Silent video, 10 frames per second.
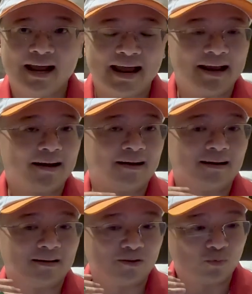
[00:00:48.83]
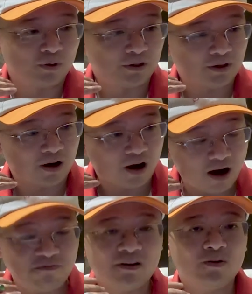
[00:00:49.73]
and we
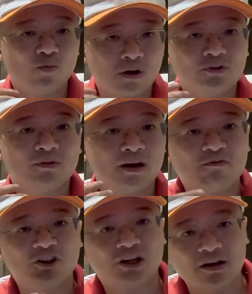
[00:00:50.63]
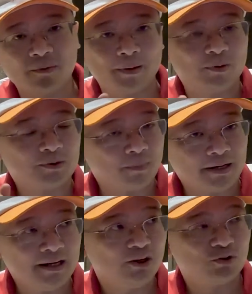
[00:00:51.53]
often want to leverage other people's money,